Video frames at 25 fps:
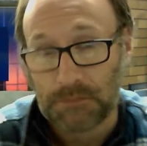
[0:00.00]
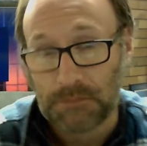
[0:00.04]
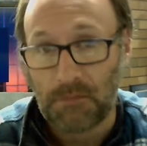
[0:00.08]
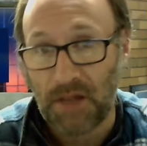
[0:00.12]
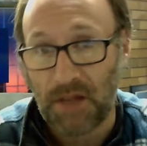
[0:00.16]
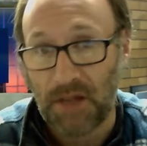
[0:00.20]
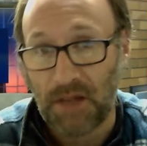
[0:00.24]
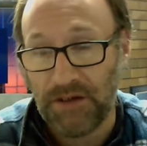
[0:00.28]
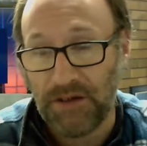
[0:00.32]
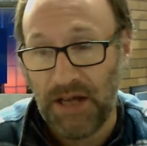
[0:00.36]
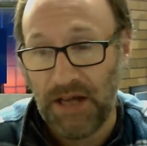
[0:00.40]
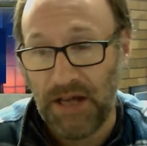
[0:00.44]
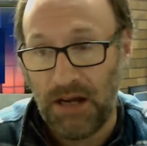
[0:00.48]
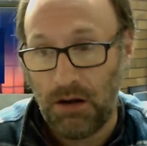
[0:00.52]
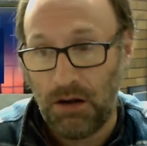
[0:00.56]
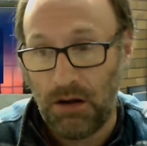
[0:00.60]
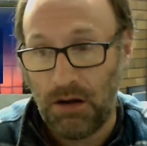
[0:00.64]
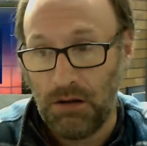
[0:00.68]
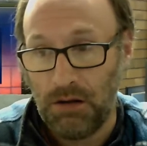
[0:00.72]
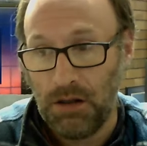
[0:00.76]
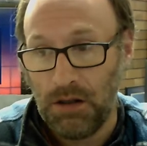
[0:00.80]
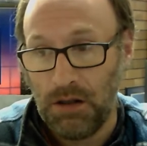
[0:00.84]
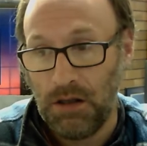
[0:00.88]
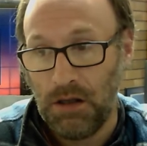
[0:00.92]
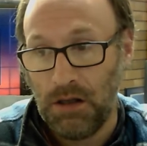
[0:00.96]
Now,
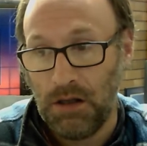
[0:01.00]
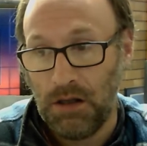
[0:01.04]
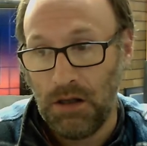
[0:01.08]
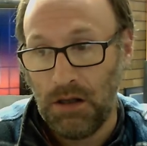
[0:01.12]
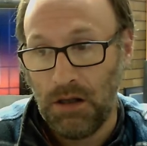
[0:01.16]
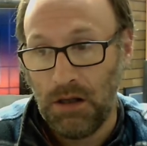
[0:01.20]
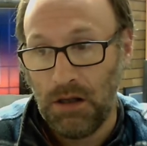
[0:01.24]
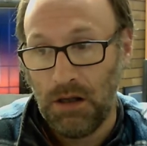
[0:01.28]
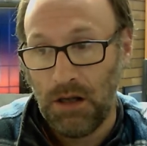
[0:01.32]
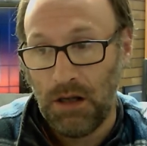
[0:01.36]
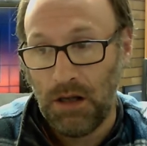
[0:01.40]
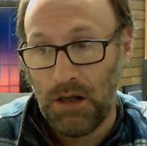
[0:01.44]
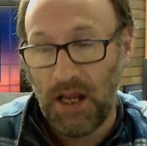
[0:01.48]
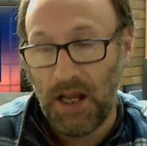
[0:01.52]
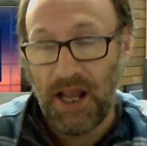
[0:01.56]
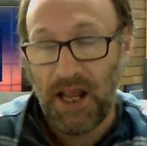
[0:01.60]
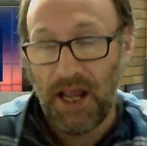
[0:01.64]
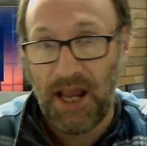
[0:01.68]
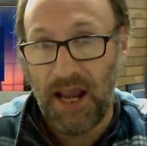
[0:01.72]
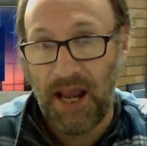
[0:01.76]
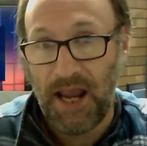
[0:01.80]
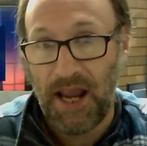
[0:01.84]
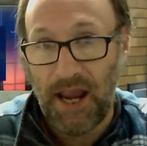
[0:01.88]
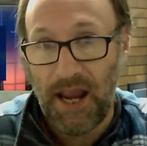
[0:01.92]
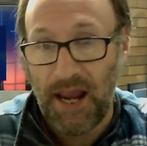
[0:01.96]

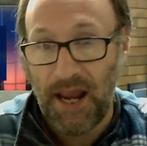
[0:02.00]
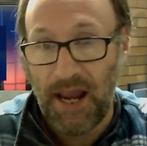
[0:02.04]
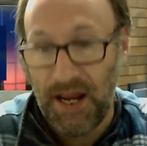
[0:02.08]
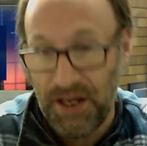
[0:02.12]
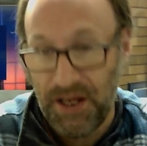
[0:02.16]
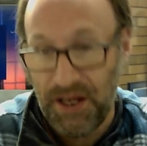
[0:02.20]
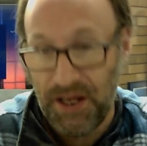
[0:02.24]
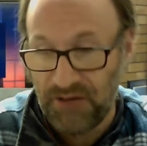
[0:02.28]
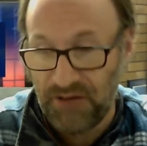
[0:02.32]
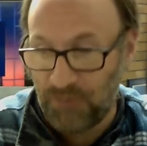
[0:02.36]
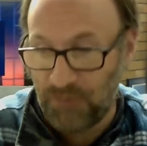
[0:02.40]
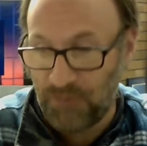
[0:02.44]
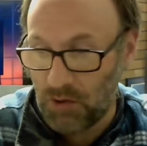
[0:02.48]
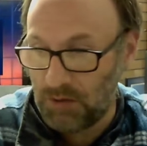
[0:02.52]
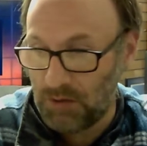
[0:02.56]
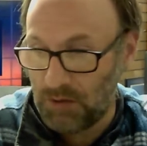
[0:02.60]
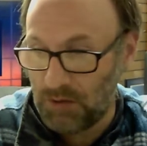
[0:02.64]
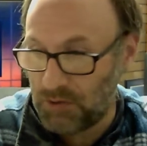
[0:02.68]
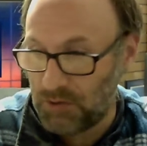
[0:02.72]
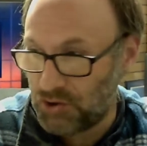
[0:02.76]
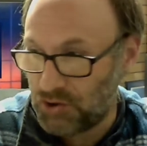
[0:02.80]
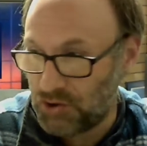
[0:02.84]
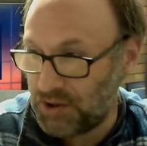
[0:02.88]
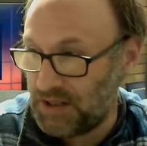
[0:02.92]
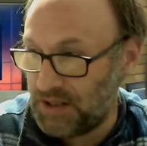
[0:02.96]
any of my
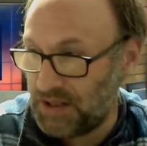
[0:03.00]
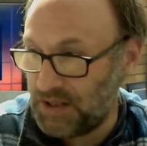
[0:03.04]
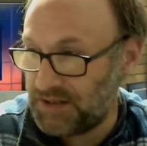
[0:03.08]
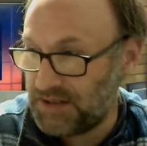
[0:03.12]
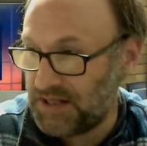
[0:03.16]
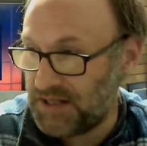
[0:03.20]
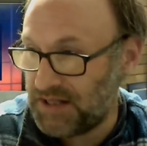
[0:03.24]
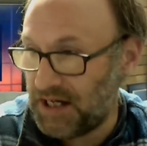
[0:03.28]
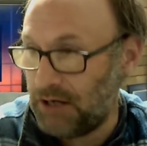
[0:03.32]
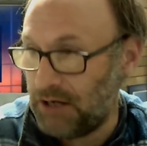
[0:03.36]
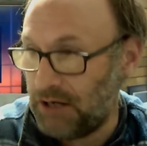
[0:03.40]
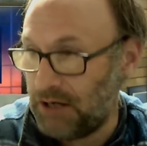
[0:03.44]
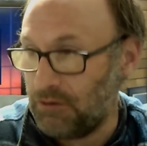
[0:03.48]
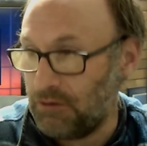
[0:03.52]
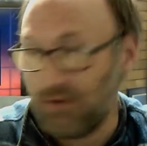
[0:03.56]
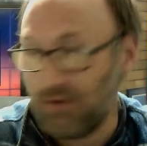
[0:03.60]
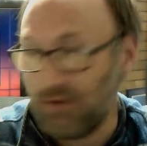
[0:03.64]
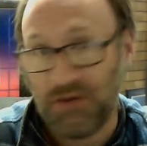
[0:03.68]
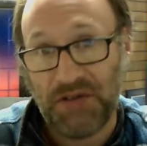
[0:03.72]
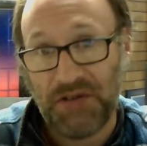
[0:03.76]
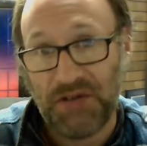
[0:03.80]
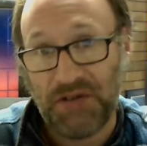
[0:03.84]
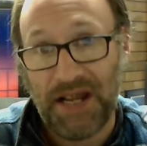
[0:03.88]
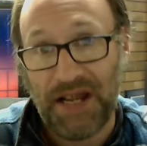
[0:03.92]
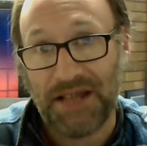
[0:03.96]
machines here at the
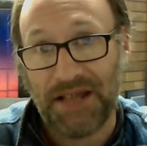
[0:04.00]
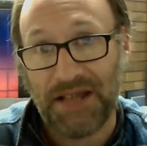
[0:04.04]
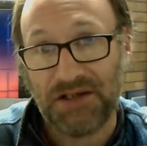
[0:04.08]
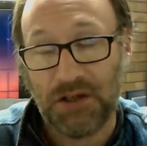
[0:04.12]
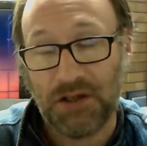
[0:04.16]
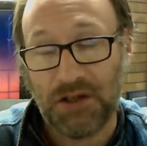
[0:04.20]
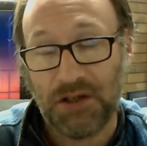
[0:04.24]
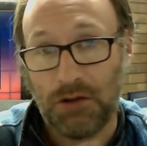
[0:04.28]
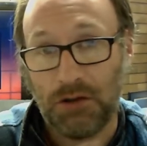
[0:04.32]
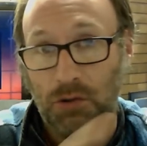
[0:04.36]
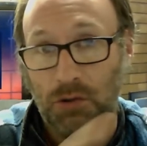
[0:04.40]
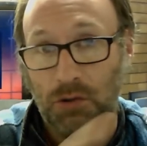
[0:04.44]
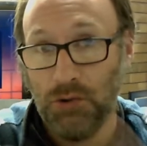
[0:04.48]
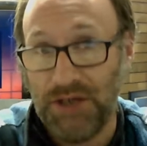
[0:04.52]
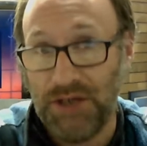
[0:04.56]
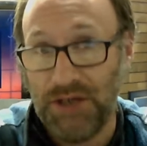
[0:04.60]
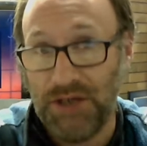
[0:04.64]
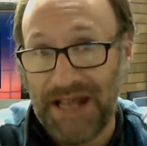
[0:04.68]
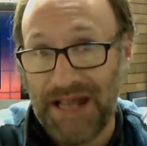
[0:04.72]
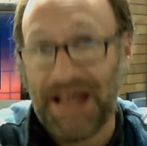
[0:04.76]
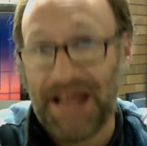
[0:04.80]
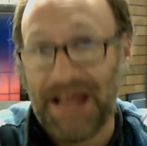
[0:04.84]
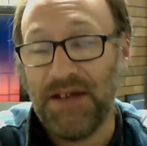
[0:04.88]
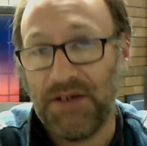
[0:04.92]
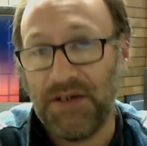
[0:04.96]
desk could
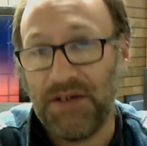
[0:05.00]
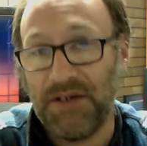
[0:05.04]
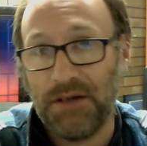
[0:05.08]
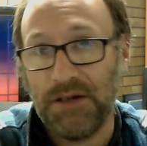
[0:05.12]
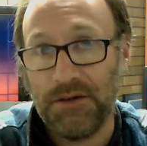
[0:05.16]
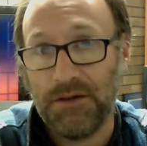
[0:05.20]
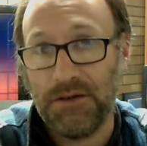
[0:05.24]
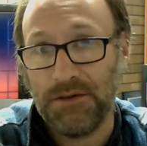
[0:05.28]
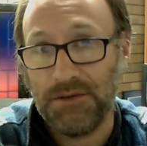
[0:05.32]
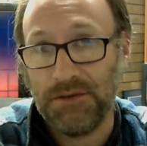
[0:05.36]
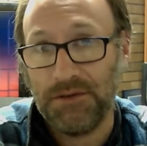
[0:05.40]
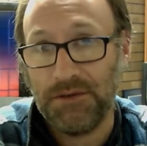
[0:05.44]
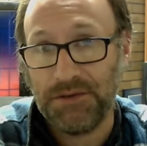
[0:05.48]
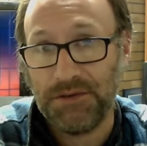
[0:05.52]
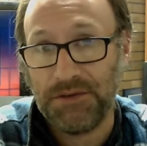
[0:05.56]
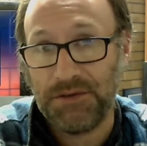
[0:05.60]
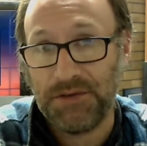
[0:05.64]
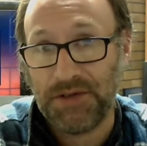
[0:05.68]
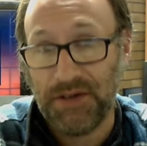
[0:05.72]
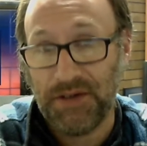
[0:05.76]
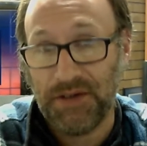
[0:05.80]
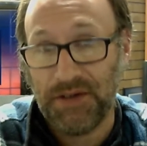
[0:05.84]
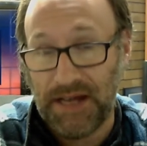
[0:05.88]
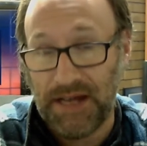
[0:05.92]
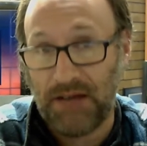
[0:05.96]
get
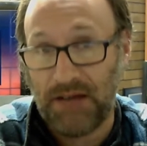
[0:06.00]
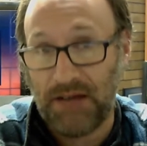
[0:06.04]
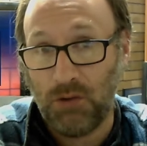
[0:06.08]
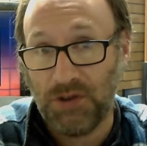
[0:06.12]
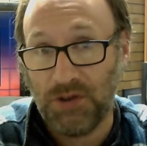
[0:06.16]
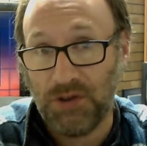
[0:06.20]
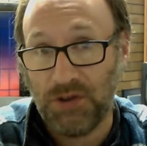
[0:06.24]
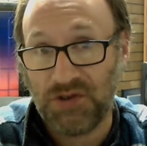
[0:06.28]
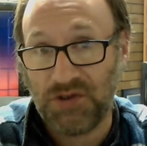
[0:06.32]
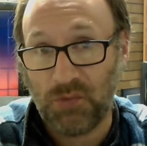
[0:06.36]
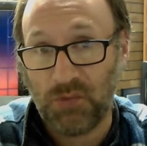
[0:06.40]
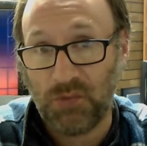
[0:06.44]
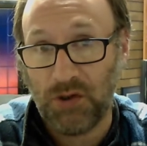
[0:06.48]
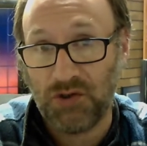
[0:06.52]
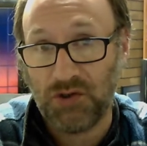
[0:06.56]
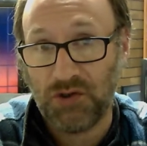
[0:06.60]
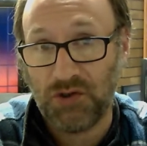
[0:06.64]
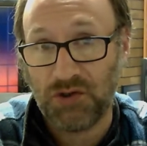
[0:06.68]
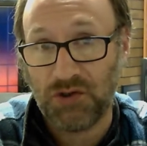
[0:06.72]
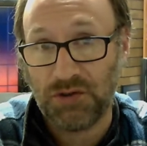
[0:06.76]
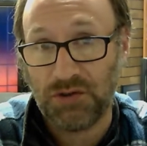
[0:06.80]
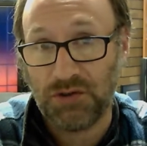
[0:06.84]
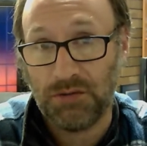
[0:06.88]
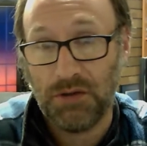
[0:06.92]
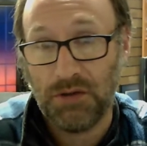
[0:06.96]
to the alloy
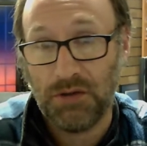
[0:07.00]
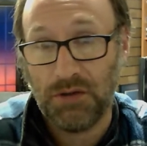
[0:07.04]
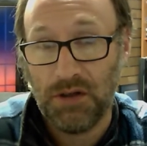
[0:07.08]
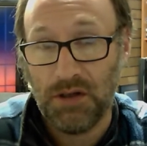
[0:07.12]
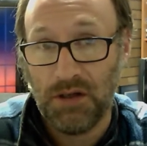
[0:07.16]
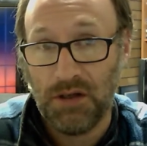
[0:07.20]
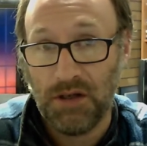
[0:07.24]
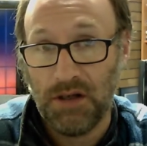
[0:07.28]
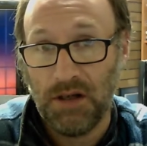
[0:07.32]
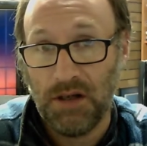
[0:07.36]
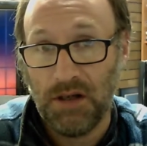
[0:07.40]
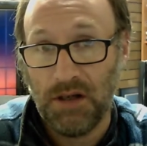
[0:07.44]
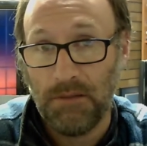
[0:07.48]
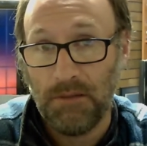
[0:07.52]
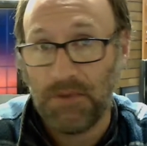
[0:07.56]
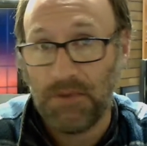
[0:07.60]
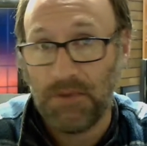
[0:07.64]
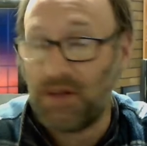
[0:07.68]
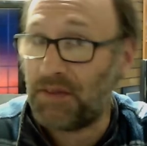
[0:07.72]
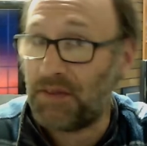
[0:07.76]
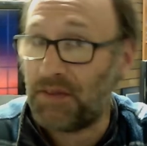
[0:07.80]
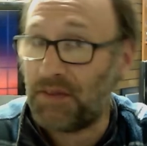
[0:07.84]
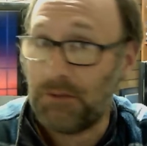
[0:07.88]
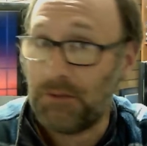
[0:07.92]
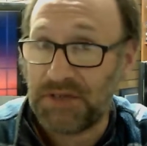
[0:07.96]
switch, but
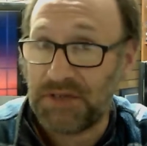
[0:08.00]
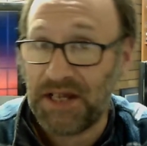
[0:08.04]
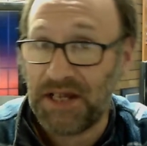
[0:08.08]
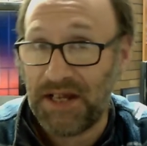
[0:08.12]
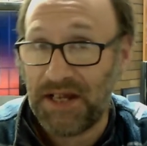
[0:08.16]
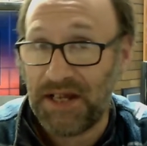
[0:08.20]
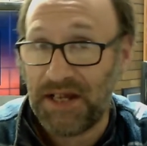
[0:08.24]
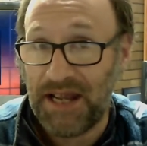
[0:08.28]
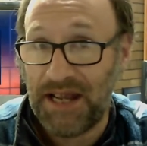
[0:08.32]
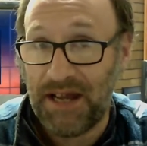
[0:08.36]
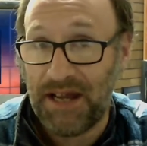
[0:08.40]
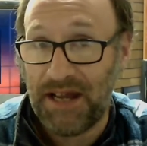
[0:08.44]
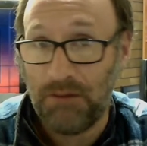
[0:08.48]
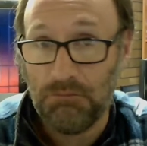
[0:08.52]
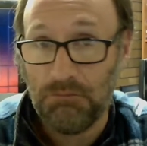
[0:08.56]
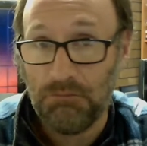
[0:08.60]
nothing was getting out.